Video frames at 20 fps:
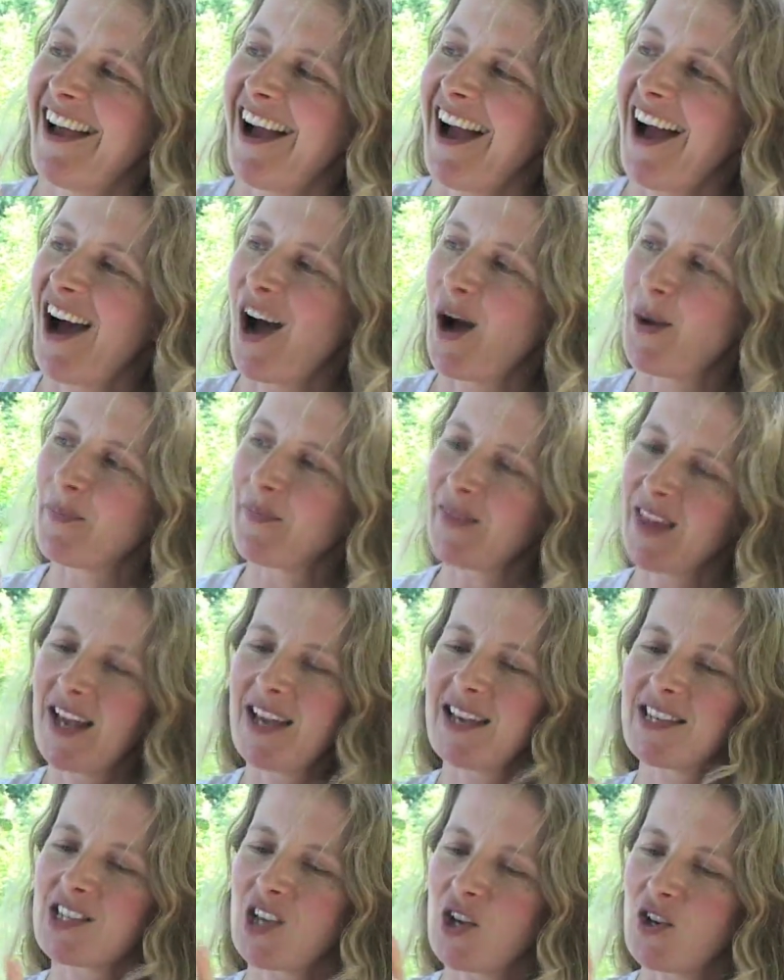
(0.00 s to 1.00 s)

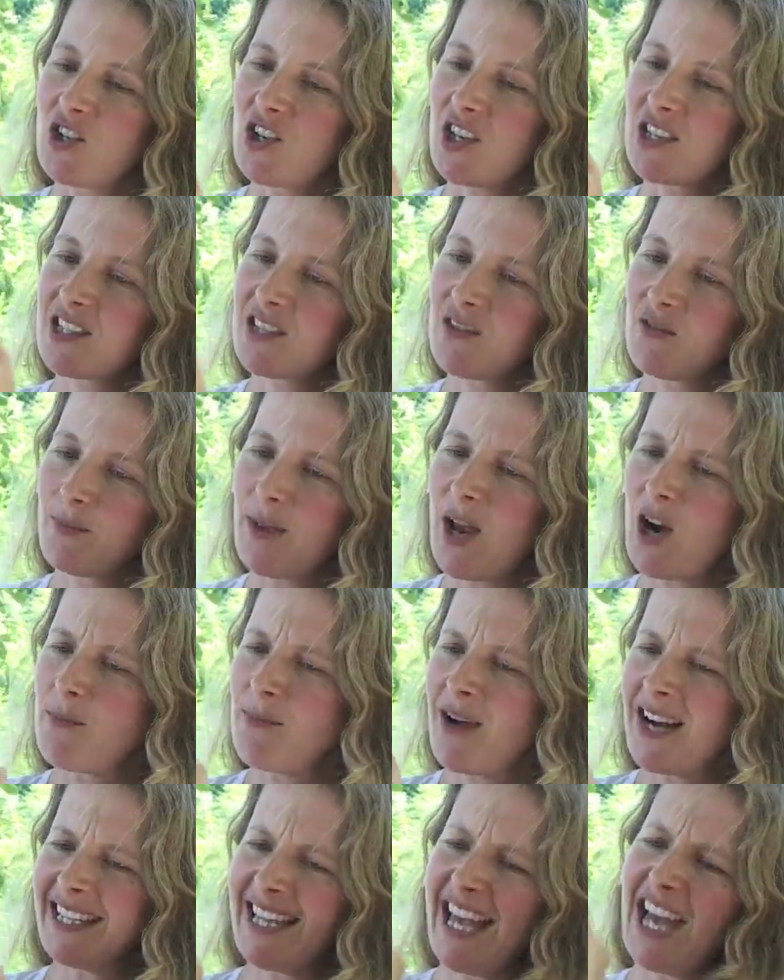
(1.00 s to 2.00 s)
So just bear in
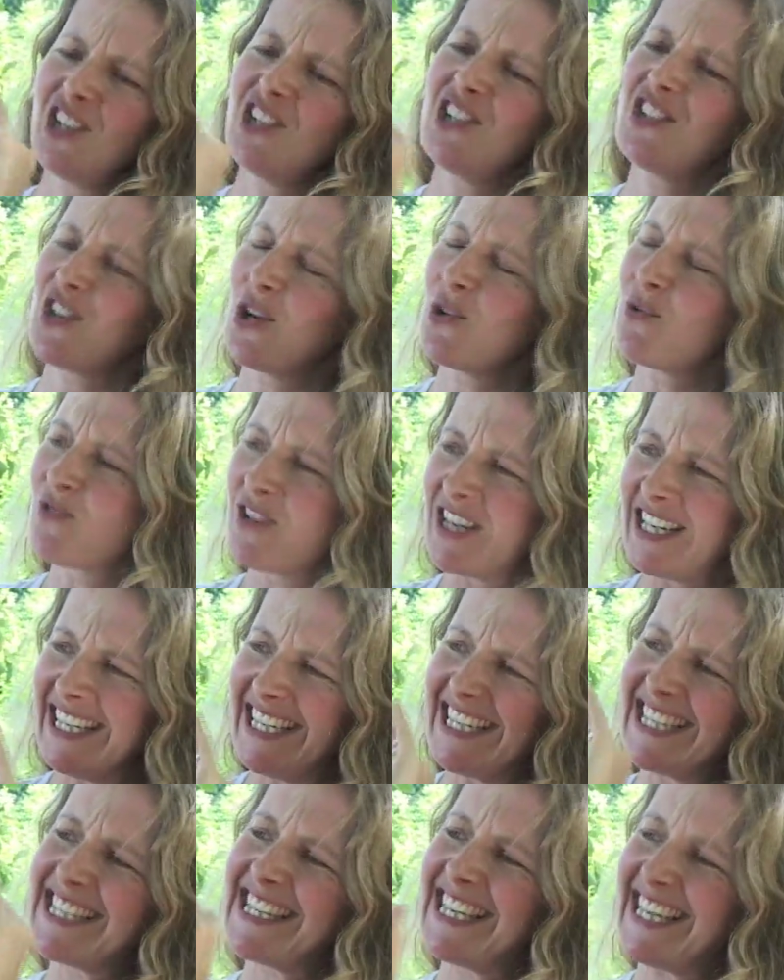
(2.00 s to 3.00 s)
mind that edges don't really
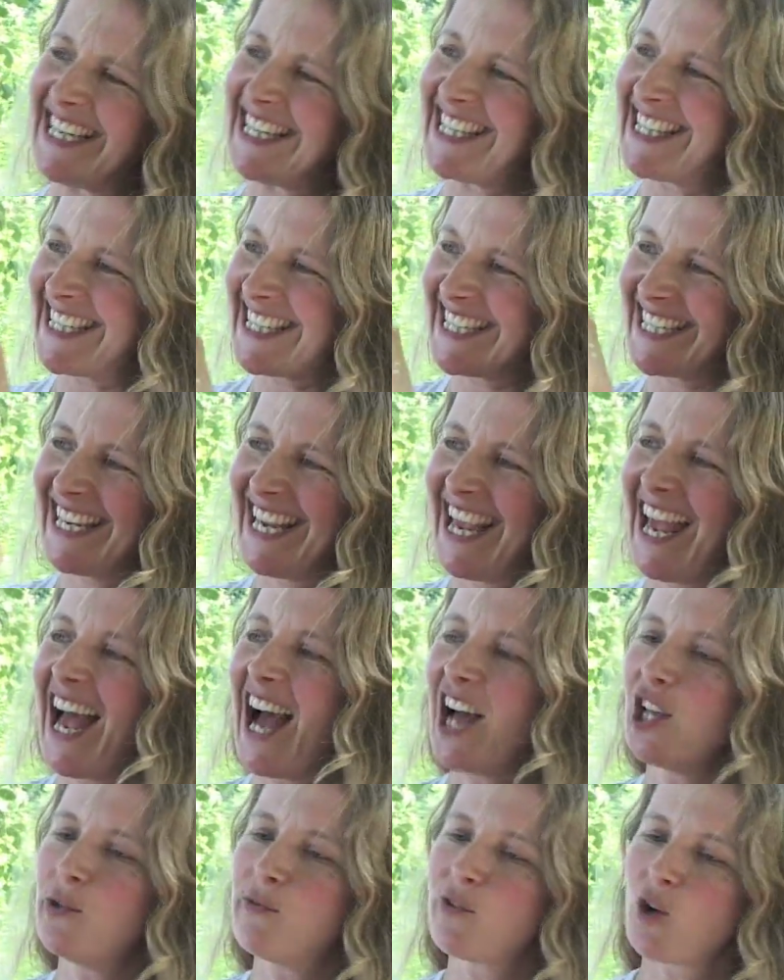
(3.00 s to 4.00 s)
exist.
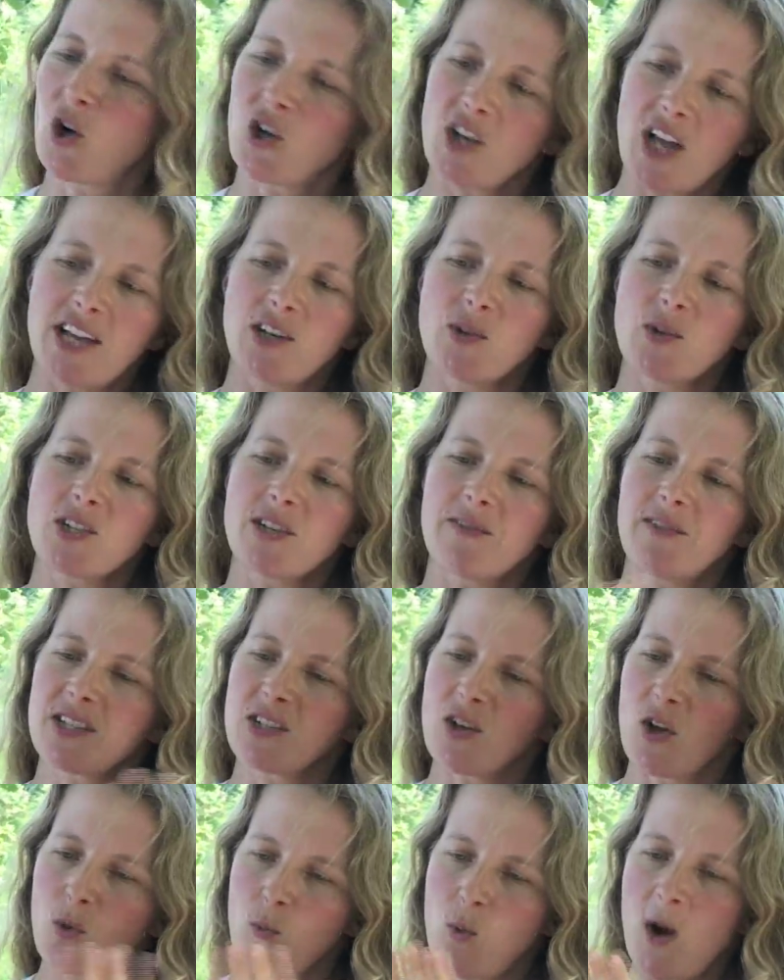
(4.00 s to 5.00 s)
And also if
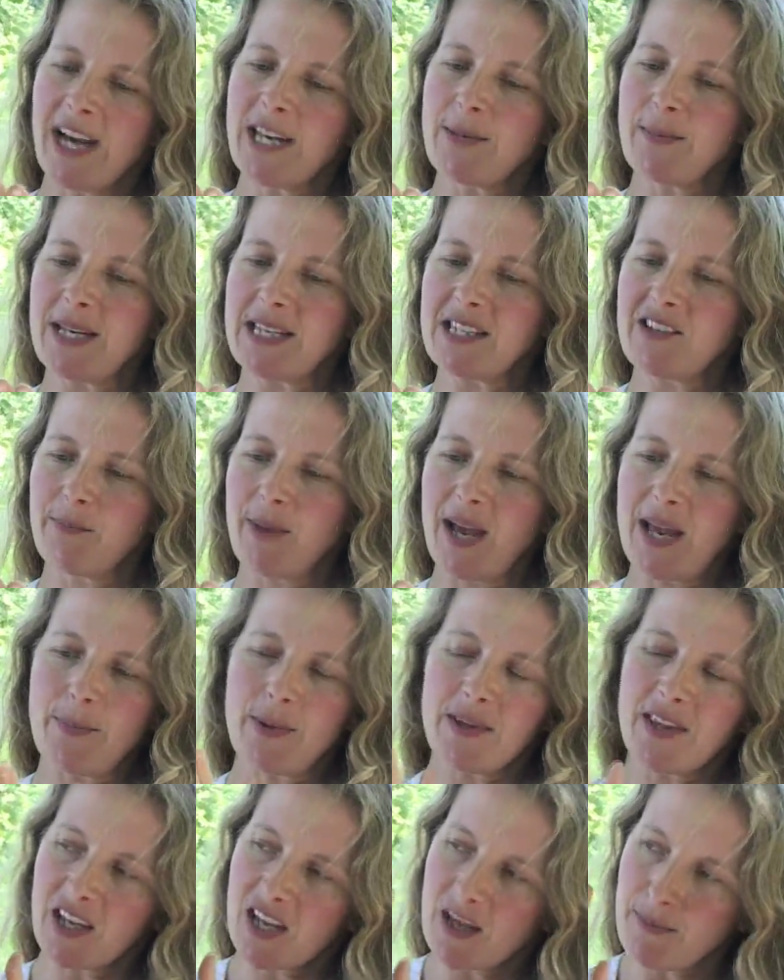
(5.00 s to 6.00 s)
it's on a white piece of
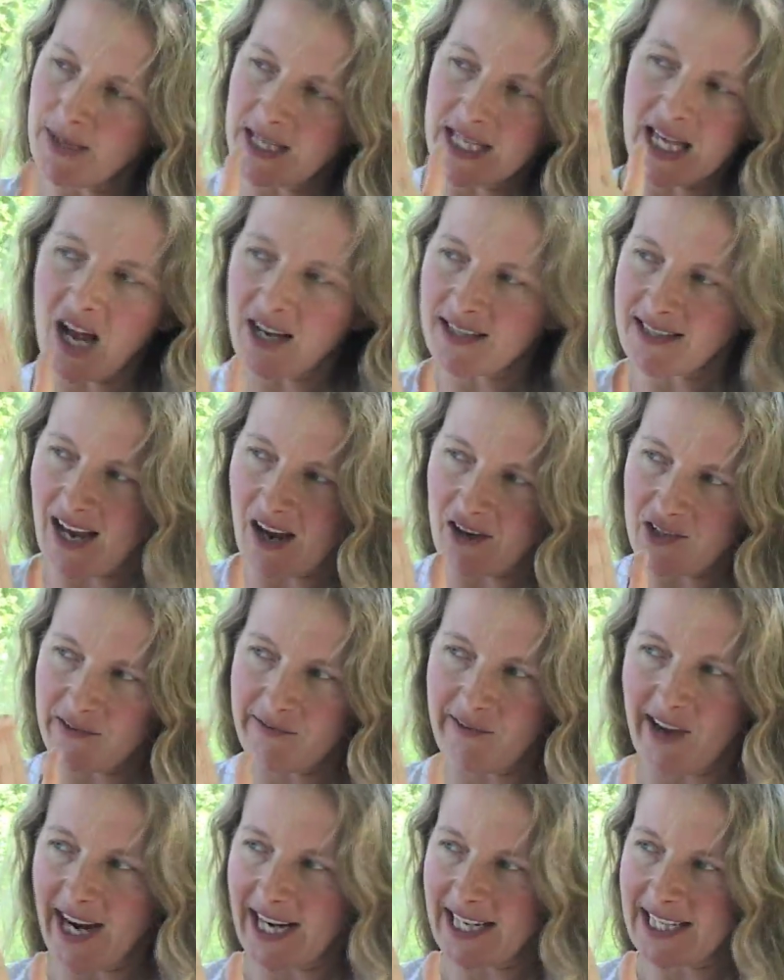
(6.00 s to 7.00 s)
paper, there can be a cutout
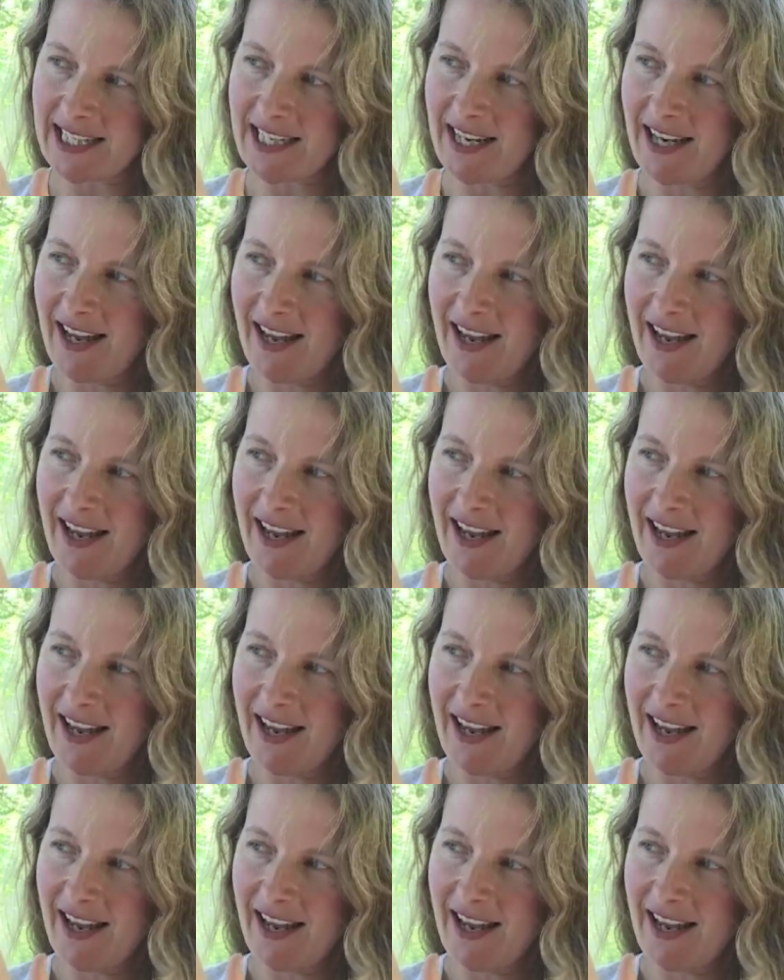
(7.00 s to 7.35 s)
effect.